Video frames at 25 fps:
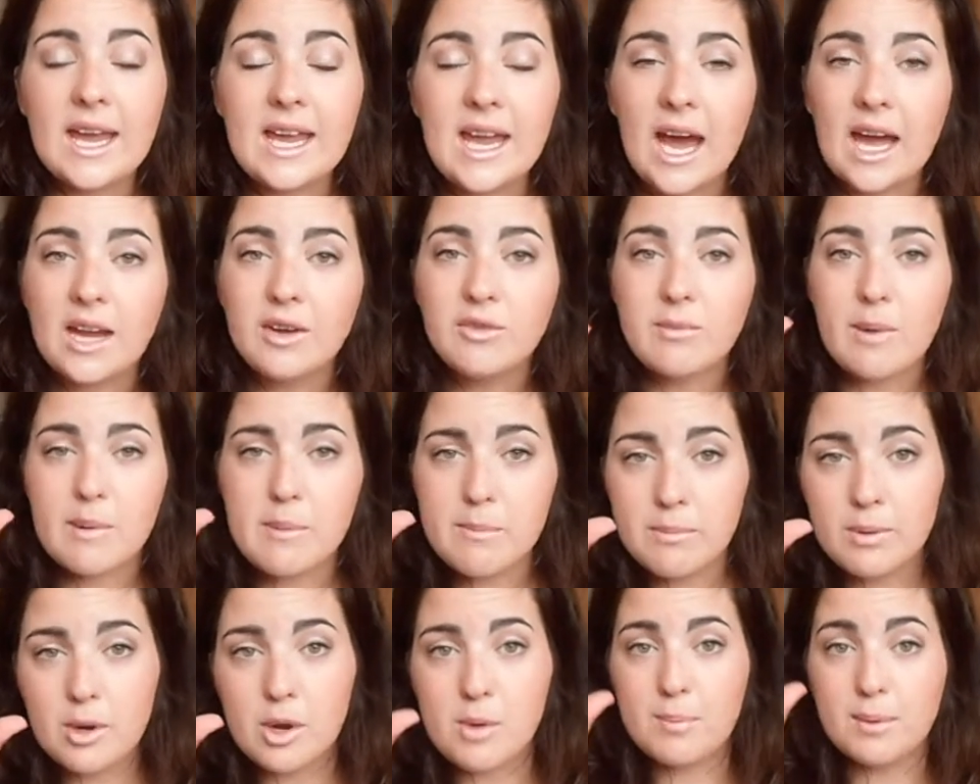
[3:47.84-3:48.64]
I can't
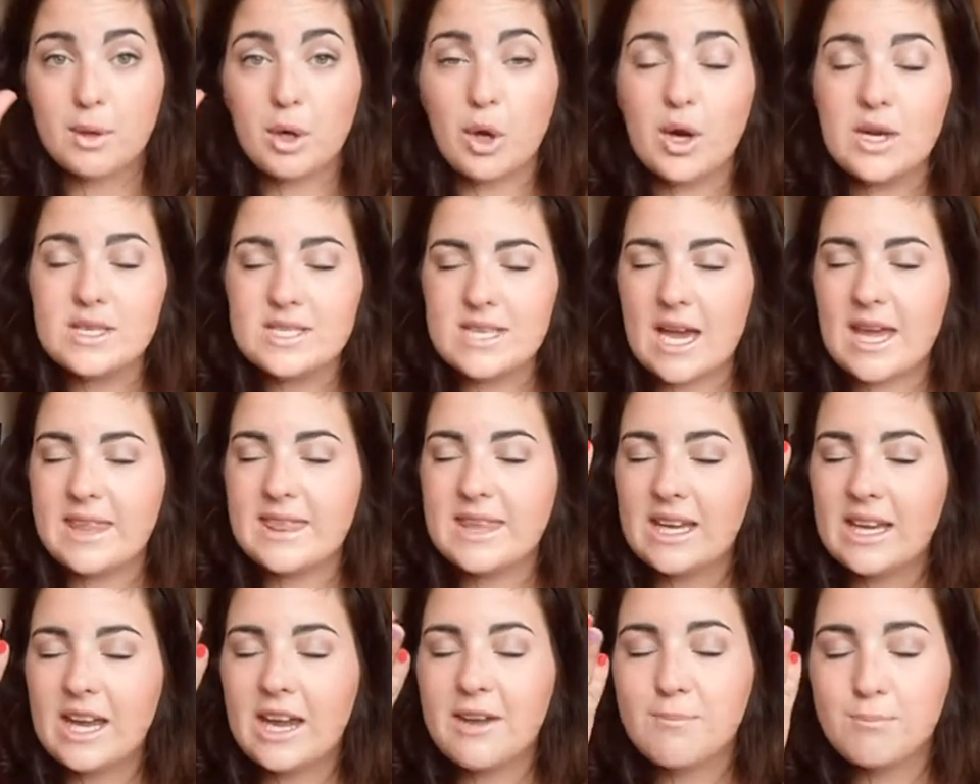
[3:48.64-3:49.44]
remember because I
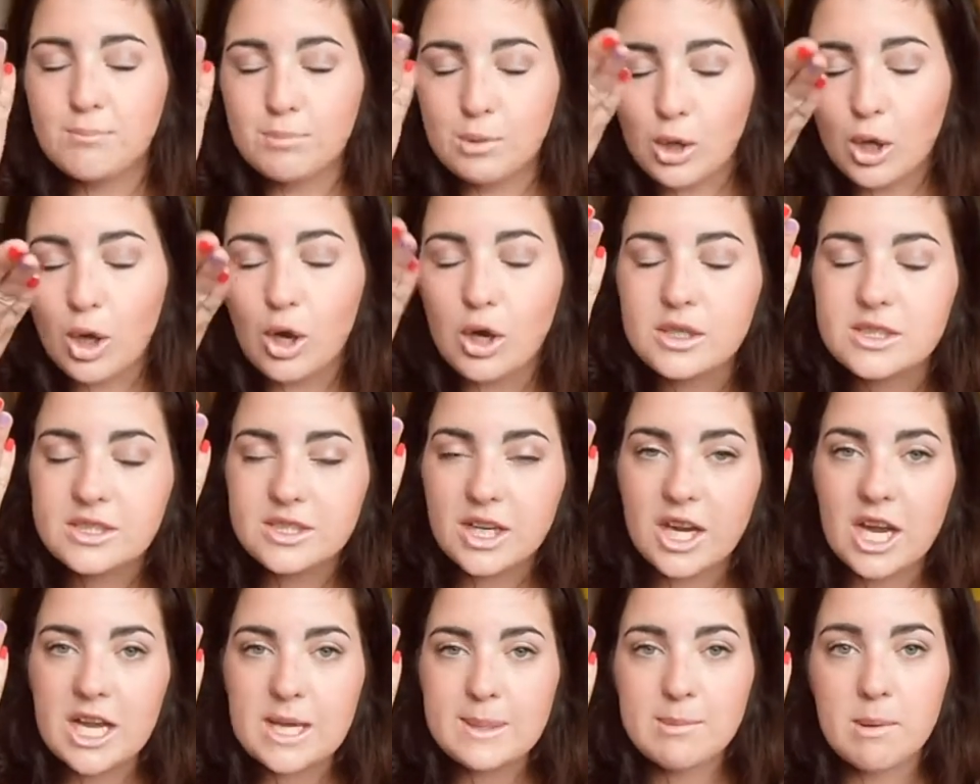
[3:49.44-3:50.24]
think I
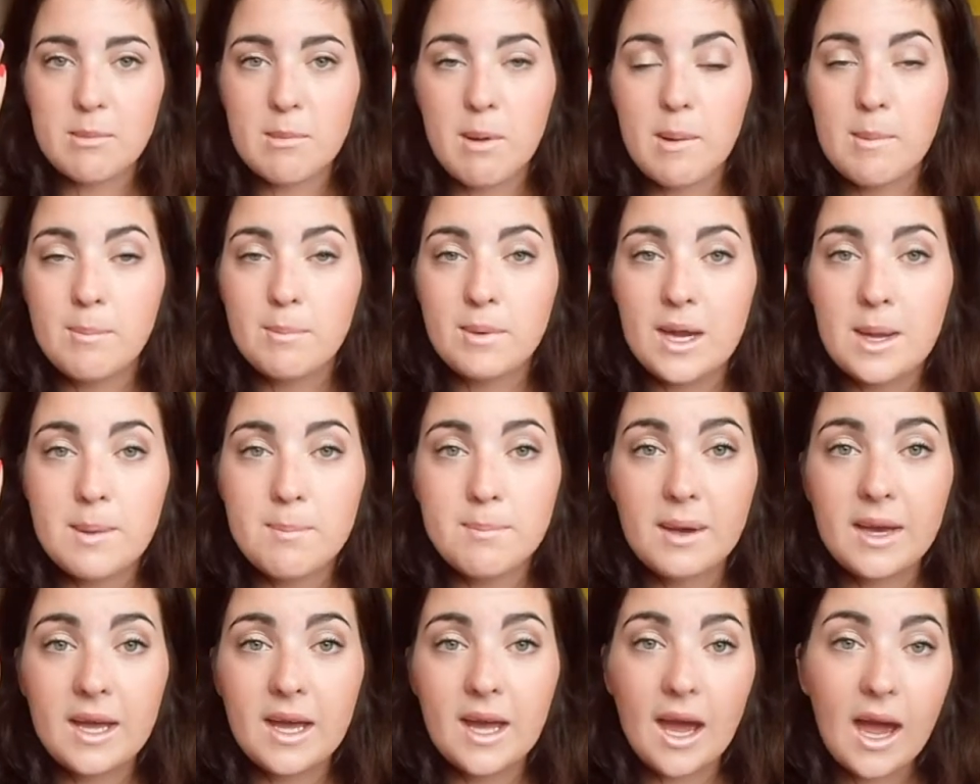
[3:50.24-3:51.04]
blocked it out of my
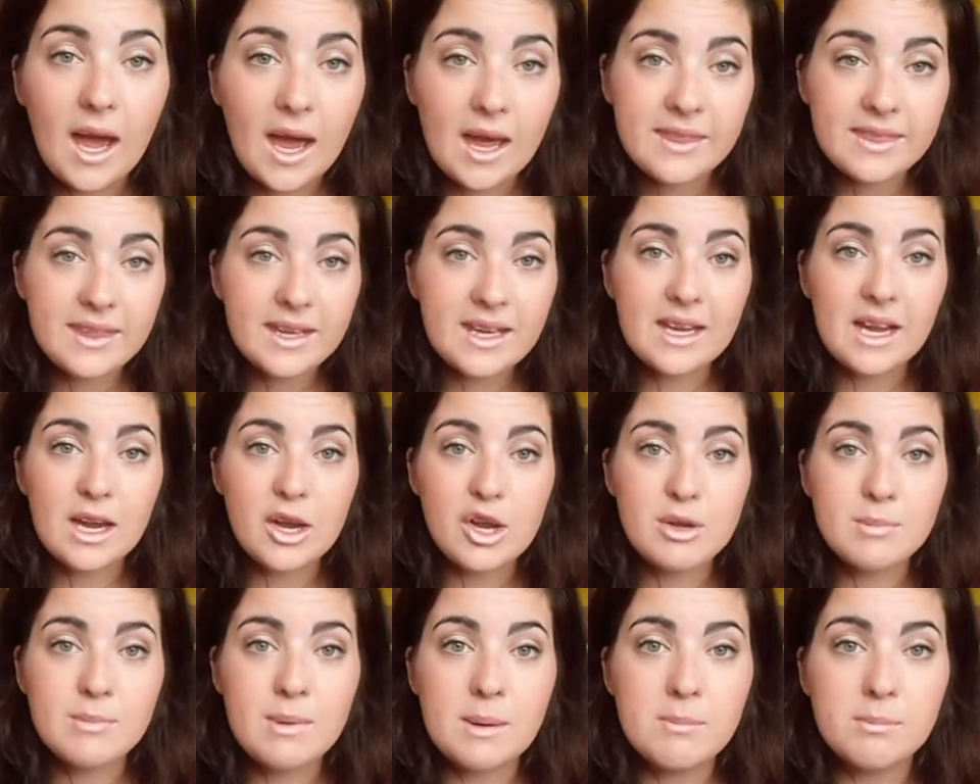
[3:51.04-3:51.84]
memory. But I think
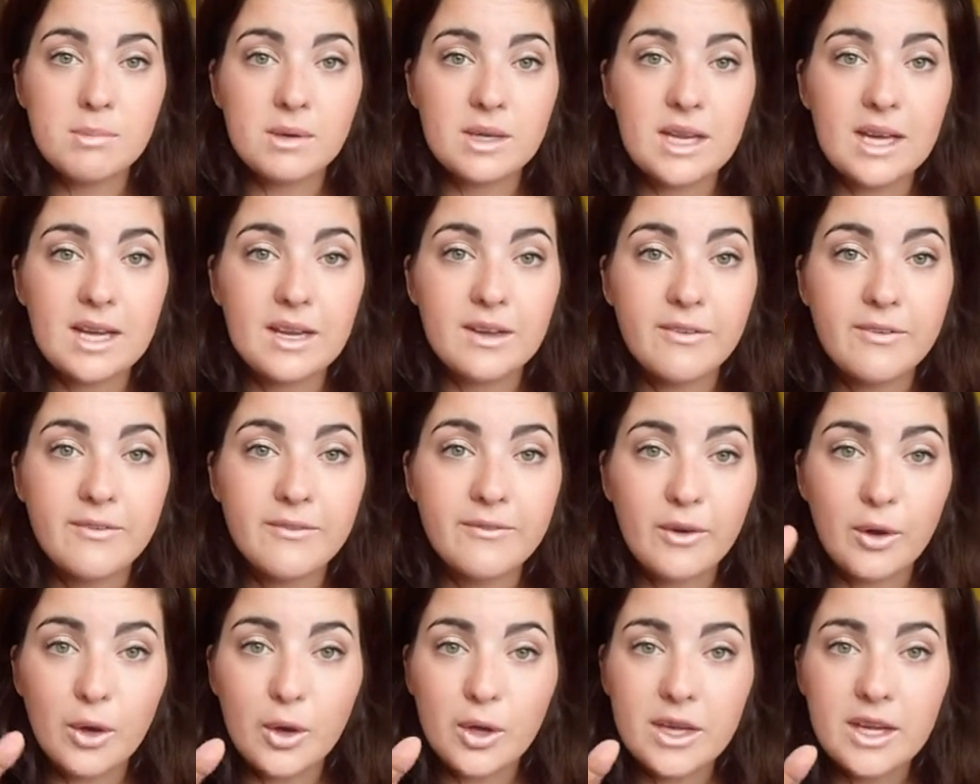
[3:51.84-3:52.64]
I remember like
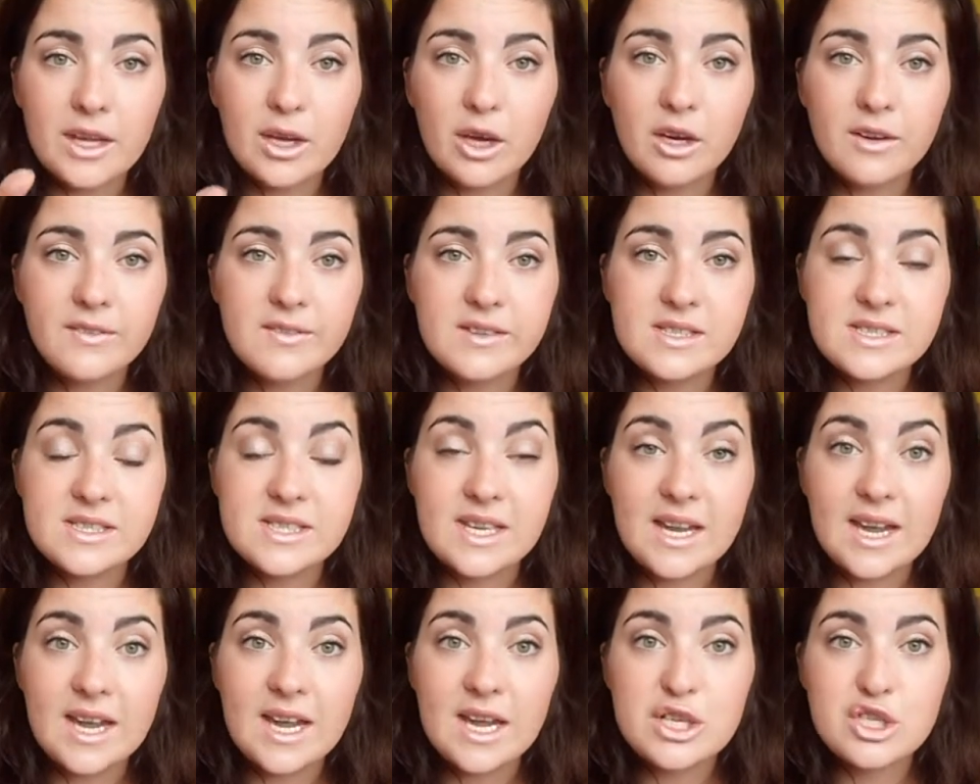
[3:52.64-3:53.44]
falling off the
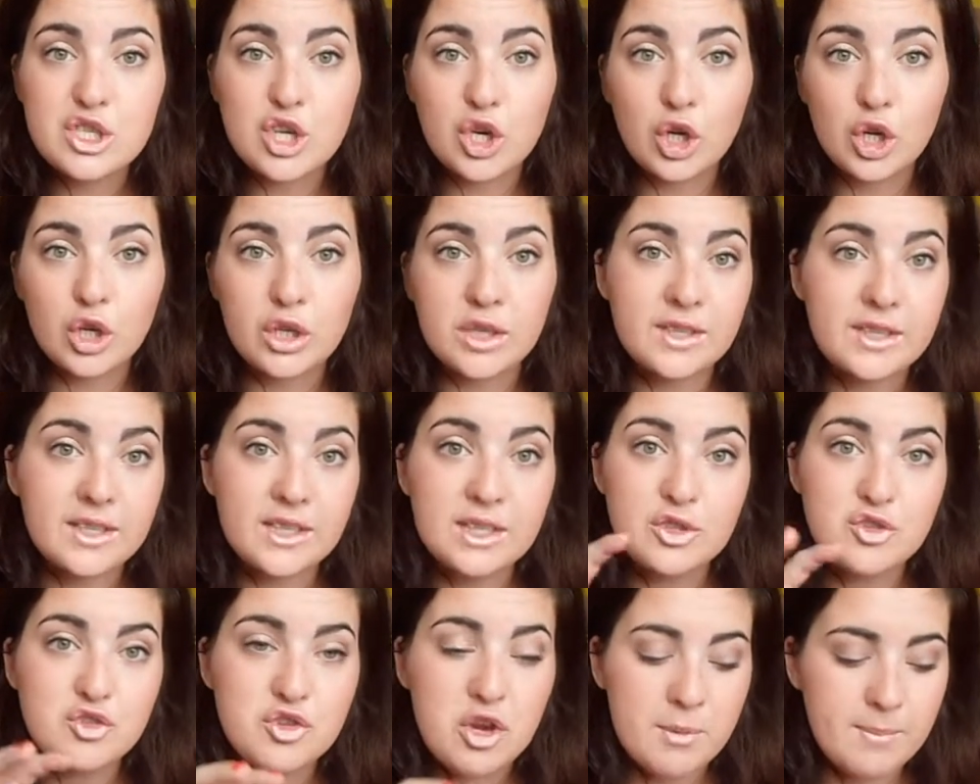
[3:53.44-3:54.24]
stage or
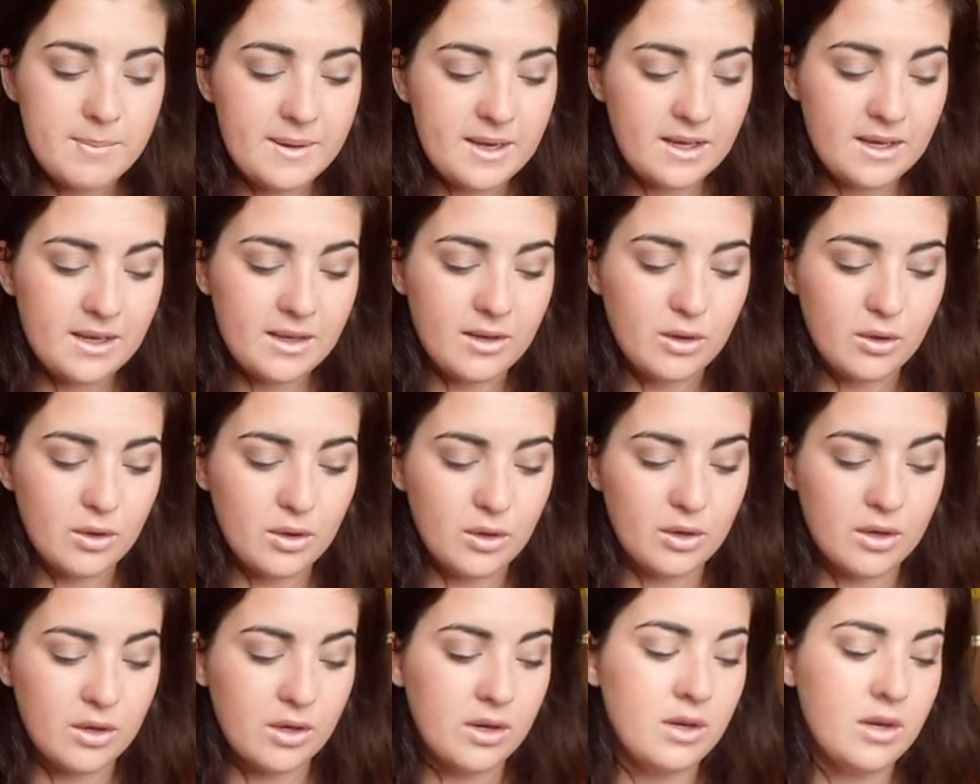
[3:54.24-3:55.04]
tripping
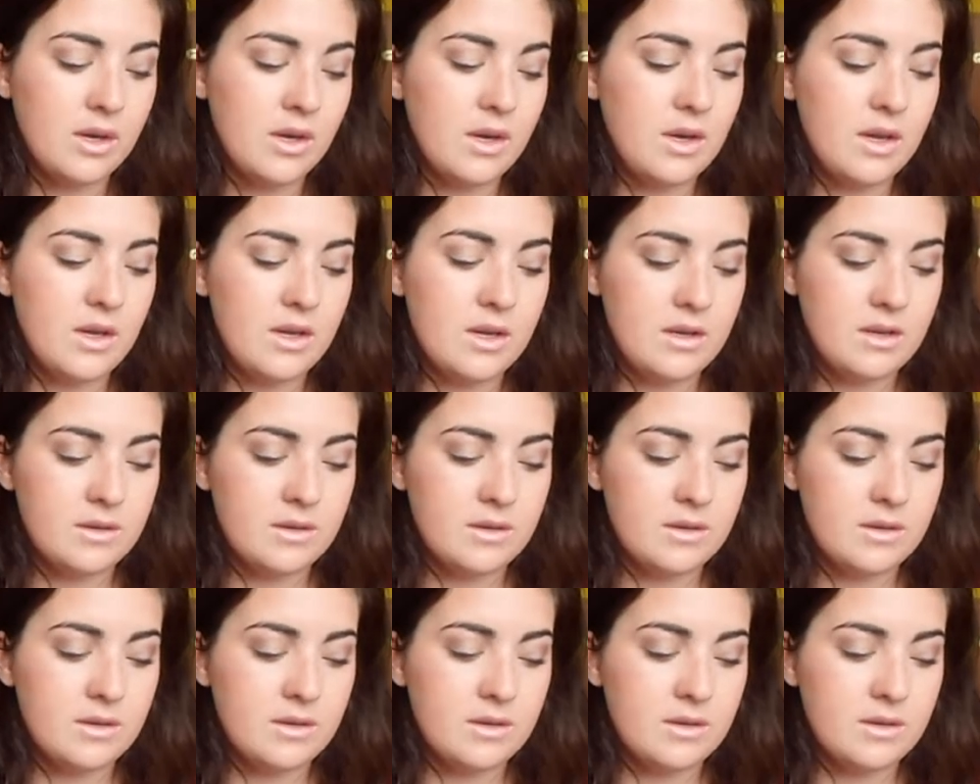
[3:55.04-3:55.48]
or